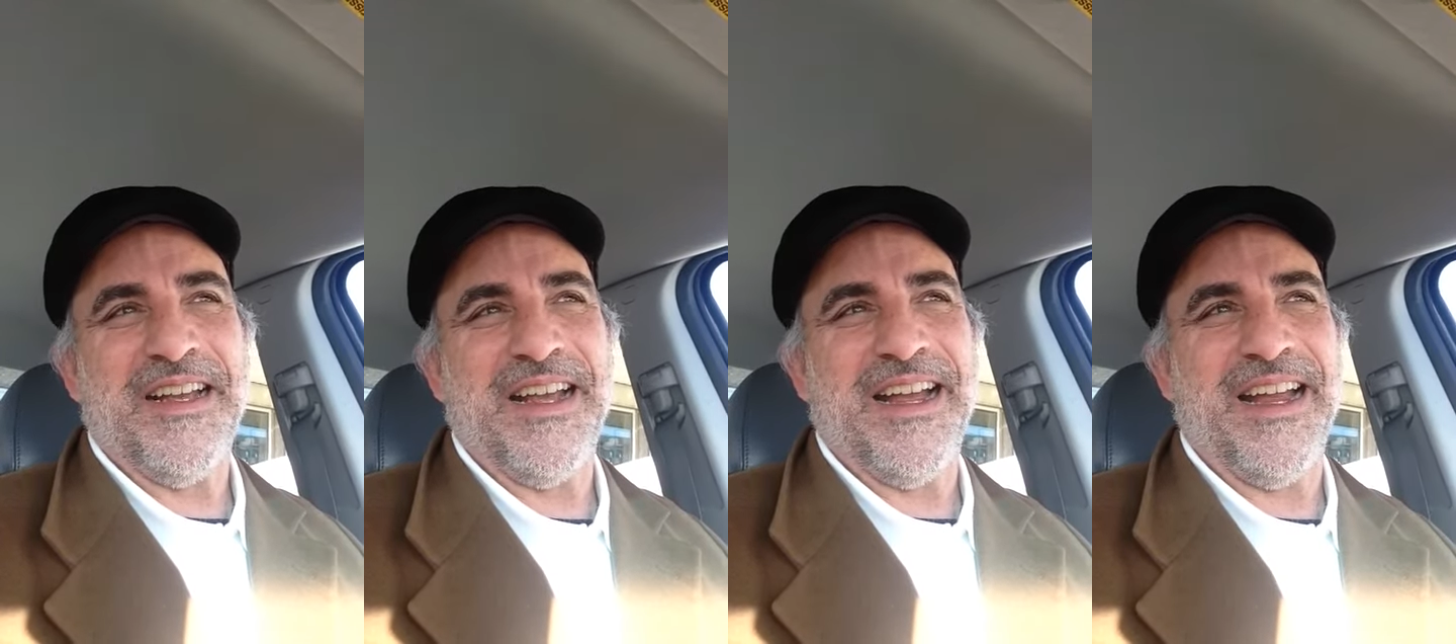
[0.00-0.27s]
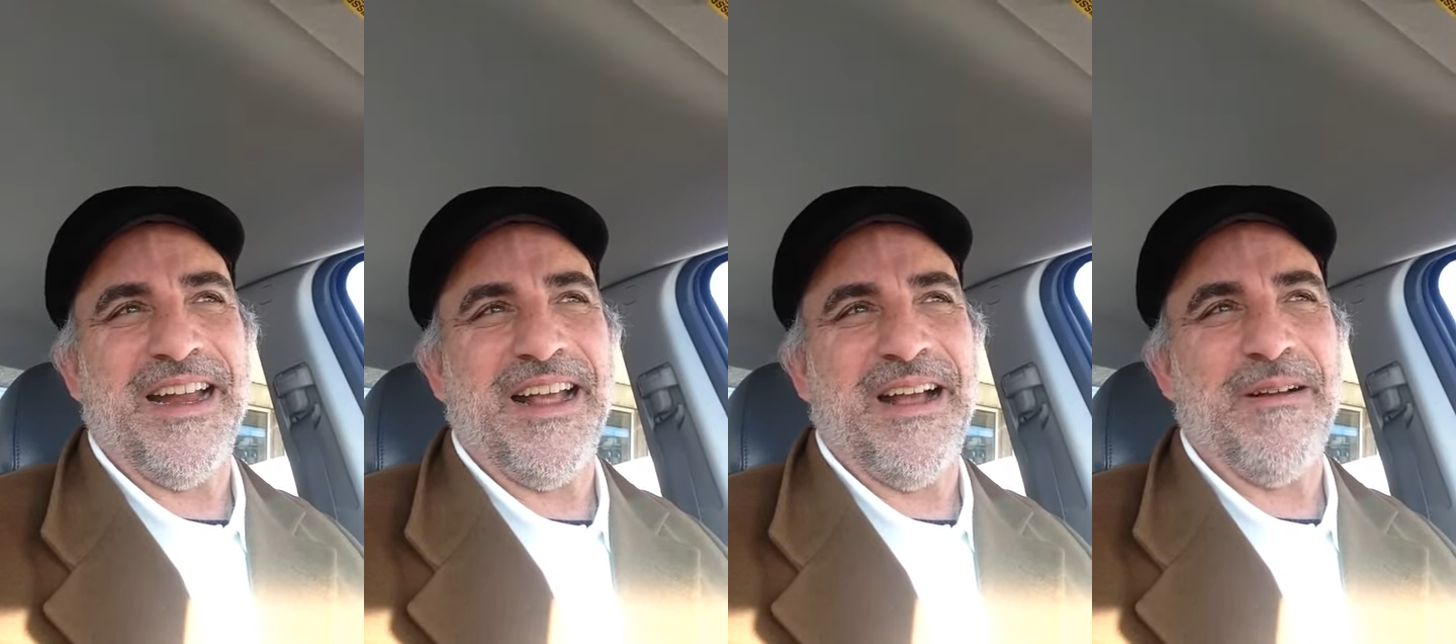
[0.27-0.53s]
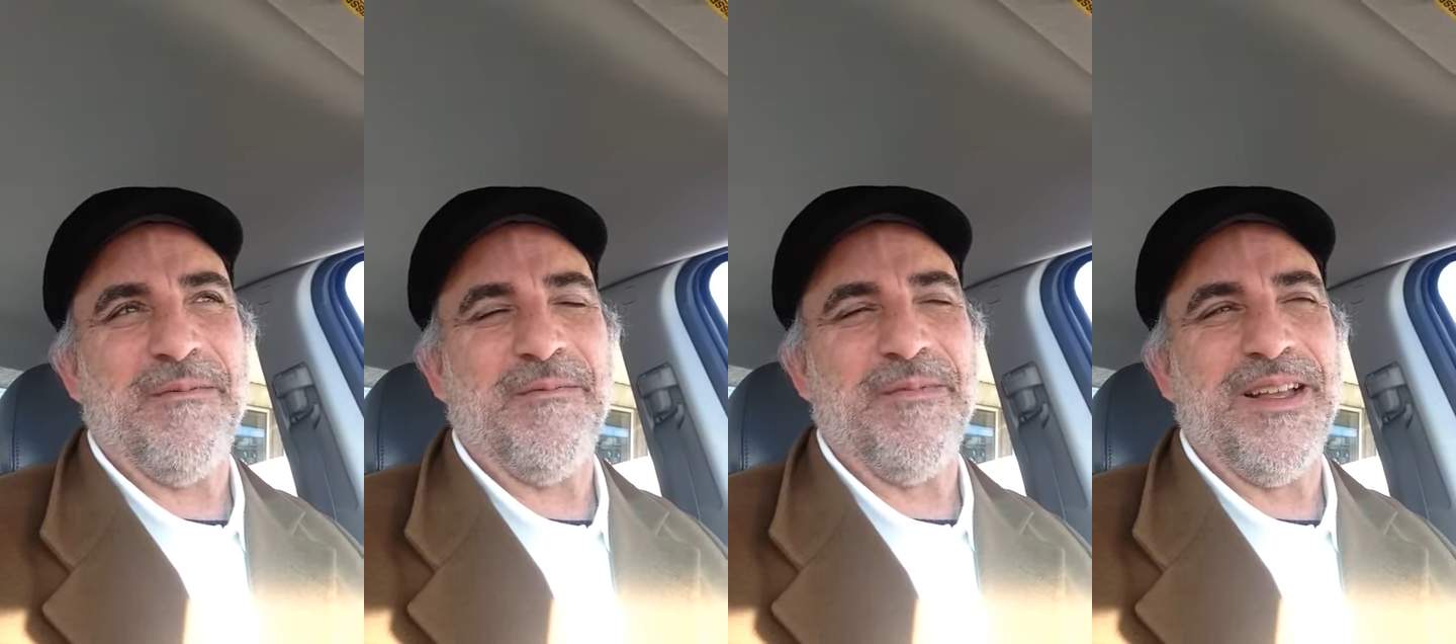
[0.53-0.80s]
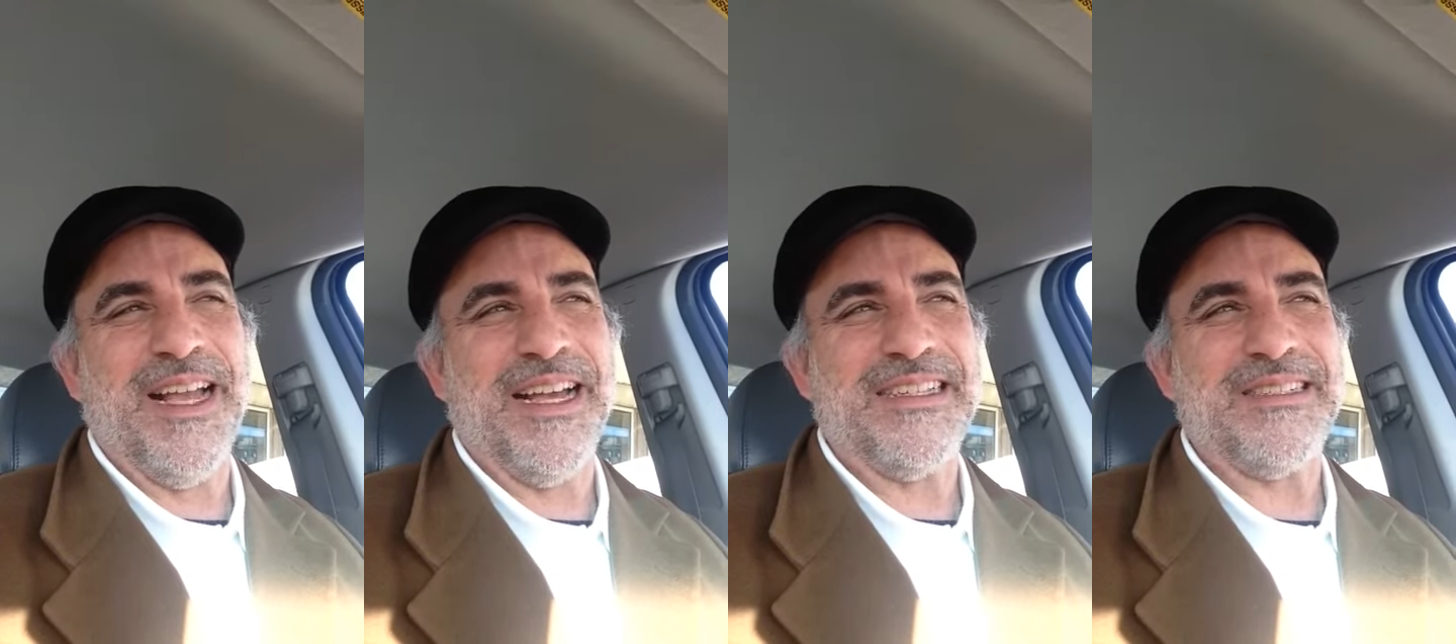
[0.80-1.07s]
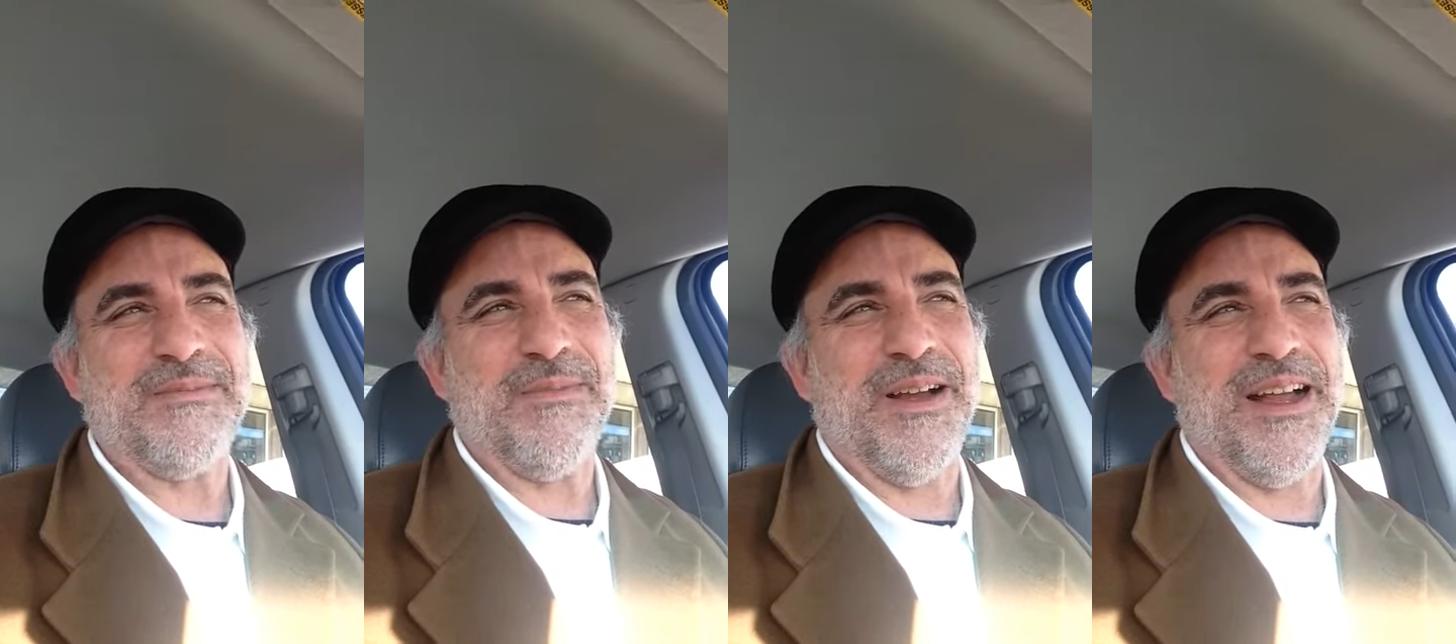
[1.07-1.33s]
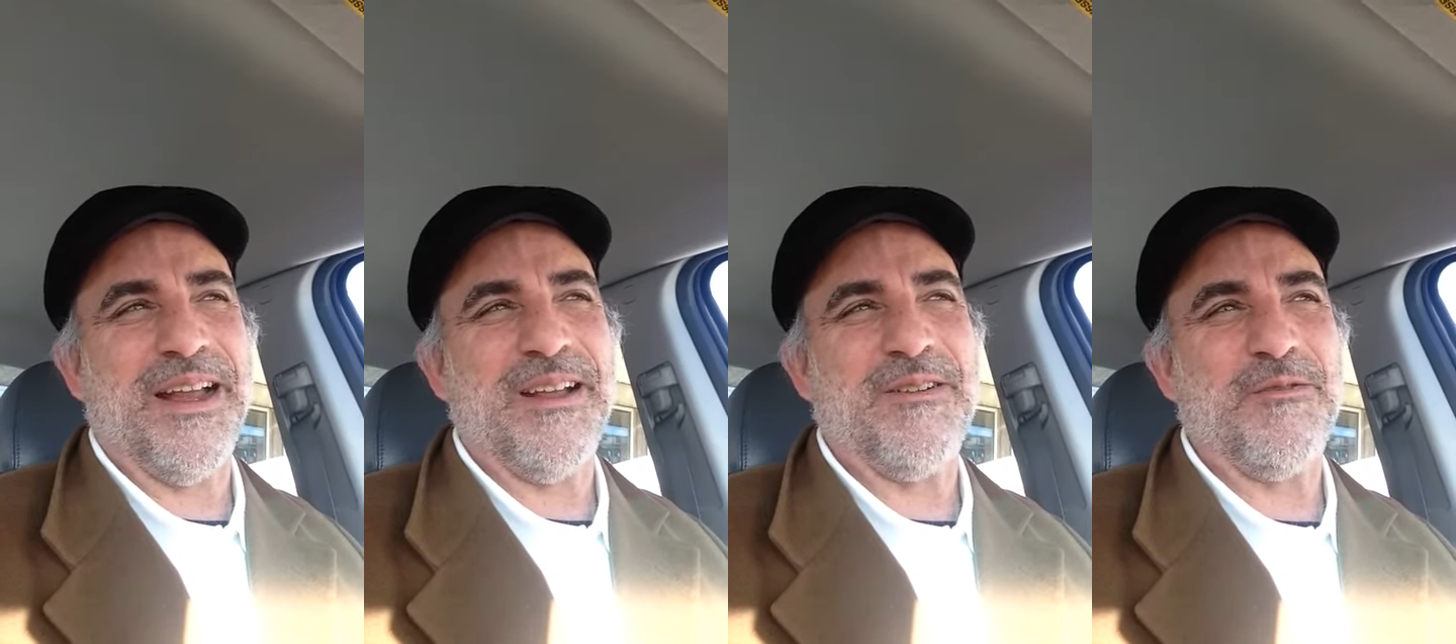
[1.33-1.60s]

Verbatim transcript: And I guess my